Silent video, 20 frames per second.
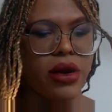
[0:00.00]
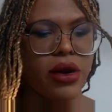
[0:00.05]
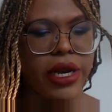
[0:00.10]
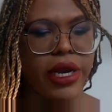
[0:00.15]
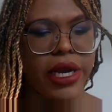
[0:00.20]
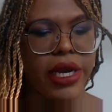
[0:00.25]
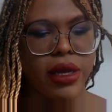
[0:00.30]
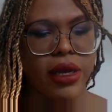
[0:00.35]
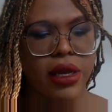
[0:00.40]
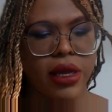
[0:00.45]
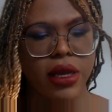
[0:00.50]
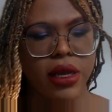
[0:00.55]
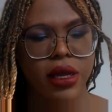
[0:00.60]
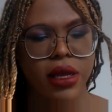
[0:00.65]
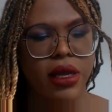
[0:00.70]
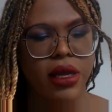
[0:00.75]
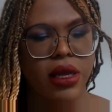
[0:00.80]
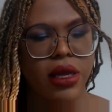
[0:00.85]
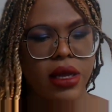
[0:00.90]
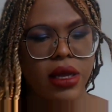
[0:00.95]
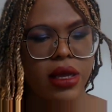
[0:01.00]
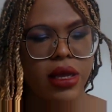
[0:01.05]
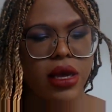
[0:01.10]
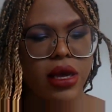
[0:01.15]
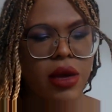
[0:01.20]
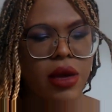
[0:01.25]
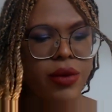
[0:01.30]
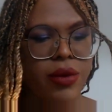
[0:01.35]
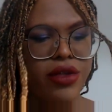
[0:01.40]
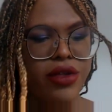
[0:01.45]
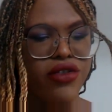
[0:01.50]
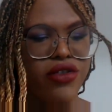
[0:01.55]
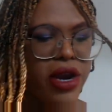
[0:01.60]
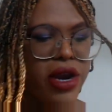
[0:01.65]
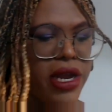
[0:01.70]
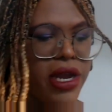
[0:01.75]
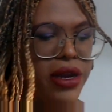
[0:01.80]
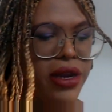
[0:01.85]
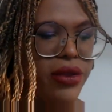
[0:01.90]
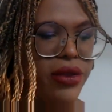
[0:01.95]
All right, I'm gonna
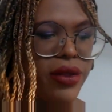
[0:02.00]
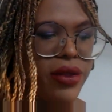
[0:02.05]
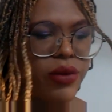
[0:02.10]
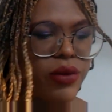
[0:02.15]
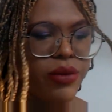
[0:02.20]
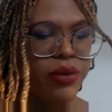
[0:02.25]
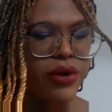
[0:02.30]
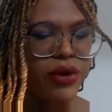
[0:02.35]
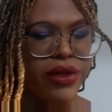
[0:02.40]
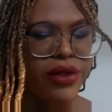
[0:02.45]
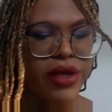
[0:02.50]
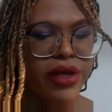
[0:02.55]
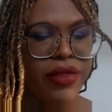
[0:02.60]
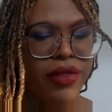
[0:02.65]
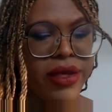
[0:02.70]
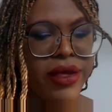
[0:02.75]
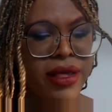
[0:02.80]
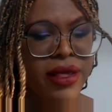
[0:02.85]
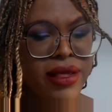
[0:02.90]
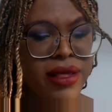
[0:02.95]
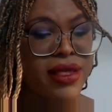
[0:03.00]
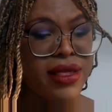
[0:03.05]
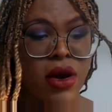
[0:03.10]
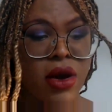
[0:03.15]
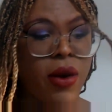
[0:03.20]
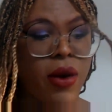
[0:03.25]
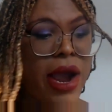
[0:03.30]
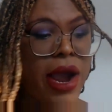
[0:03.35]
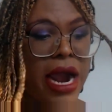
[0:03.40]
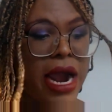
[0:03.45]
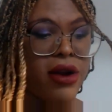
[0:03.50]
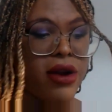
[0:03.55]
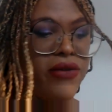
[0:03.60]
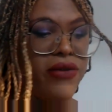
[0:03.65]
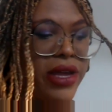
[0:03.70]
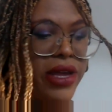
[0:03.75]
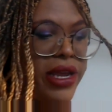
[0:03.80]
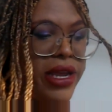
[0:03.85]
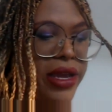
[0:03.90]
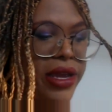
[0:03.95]
try to do this one more time. This is so
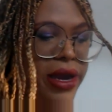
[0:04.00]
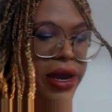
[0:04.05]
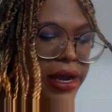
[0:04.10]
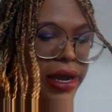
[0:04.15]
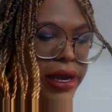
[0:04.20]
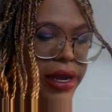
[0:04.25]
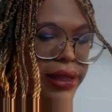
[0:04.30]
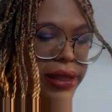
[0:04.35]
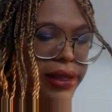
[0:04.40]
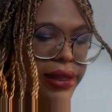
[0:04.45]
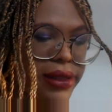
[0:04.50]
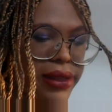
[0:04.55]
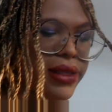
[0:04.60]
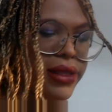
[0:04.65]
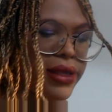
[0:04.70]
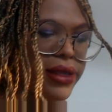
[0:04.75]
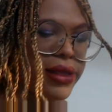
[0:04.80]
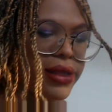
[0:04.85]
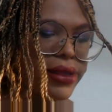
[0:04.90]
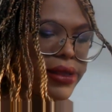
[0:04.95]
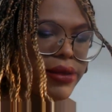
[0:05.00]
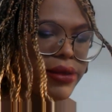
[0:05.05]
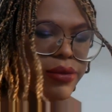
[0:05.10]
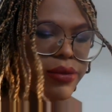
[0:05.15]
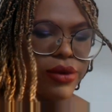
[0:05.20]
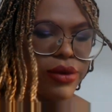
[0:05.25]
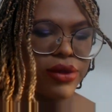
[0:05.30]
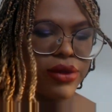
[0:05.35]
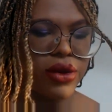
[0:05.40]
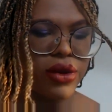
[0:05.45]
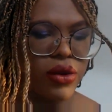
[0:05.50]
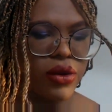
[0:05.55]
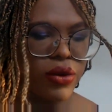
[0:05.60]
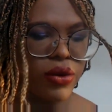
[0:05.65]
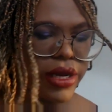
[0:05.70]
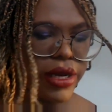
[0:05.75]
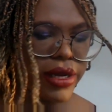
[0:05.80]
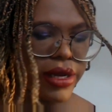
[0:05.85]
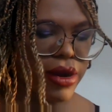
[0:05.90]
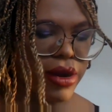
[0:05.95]
aggravating, guys. Like this is the most
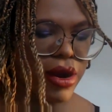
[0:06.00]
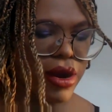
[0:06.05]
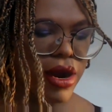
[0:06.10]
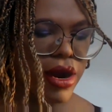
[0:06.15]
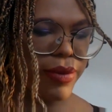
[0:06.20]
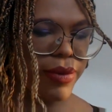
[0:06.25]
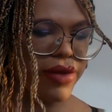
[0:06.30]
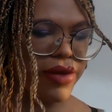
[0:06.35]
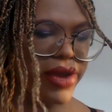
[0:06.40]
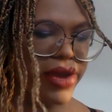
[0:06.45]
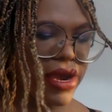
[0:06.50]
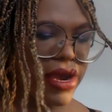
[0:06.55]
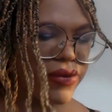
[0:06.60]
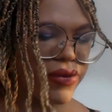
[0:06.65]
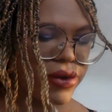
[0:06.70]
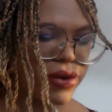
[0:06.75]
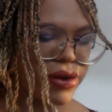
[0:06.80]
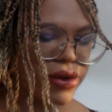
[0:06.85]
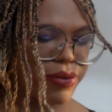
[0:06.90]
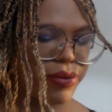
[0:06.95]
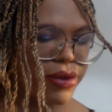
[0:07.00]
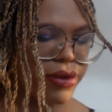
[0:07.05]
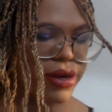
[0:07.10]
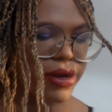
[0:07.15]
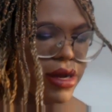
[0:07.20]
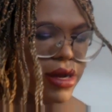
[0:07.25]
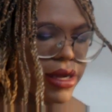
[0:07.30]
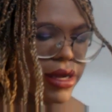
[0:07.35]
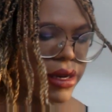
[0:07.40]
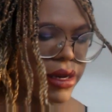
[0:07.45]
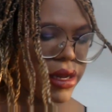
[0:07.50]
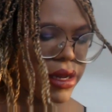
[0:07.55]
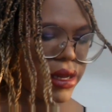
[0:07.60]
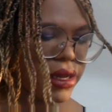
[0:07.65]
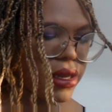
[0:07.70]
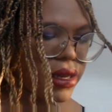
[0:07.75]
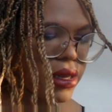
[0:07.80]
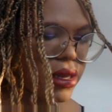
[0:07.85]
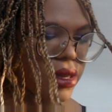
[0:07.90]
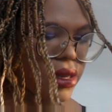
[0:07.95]
annoying top I've ever put
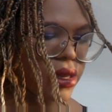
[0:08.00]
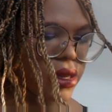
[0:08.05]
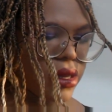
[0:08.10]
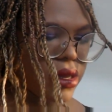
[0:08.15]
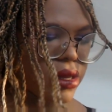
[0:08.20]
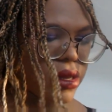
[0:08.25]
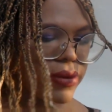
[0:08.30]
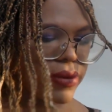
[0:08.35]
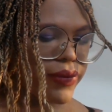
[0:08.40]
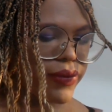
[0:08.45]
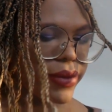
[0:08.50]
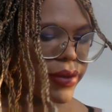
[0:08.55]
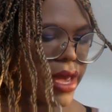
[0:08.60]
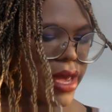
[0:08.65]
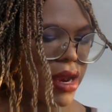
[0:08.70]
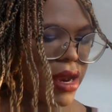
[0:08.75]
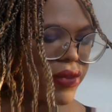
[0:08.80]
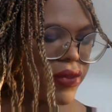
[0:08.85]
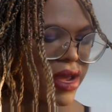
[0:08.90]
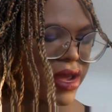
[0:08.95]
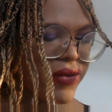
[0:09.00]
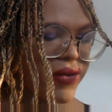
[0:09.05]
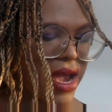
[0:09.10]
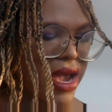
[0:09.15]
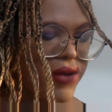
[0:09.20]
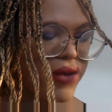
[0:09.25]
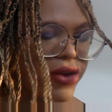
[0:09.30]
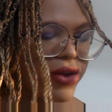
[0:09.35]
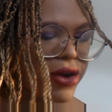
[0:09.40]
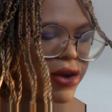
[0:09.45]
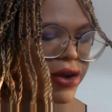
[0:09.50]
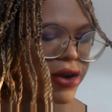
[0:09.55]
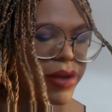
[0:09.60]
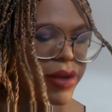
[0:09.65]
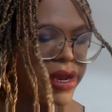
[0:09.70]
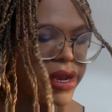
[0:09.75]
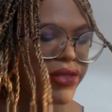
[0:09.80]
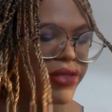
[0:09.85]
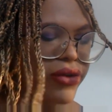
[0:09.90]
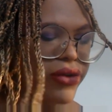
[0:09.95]
on. I don't think I've
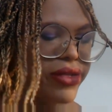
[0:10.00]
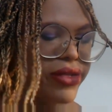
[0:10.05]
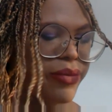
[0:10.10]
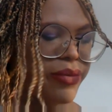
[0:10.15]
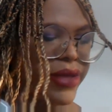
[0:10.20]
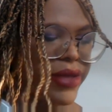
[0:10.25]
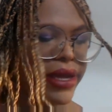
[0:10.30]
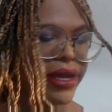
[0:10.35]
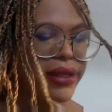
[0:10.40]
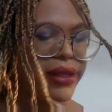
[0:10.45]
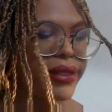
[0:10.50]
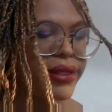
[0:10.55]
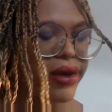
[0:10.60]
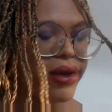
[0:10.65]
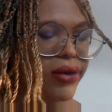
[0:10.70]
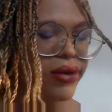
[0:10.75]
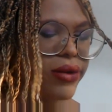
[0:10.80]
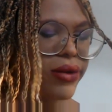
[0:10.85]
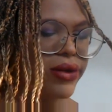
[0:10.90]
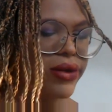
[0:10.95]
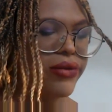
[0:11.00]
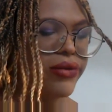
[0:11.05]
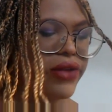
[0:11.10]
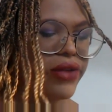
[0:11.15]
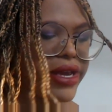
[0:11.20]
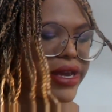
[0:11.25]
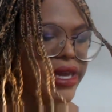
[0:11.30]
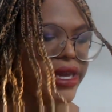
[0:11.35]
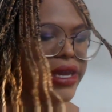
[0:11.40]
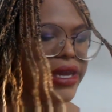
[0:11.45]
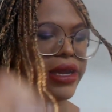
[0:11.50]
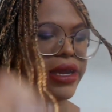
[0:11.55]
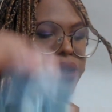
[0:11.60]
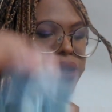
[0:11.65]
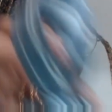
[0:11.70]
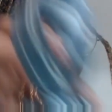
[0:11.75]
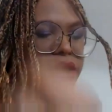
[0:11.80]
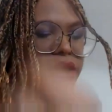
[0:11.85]
ever been through something so fucking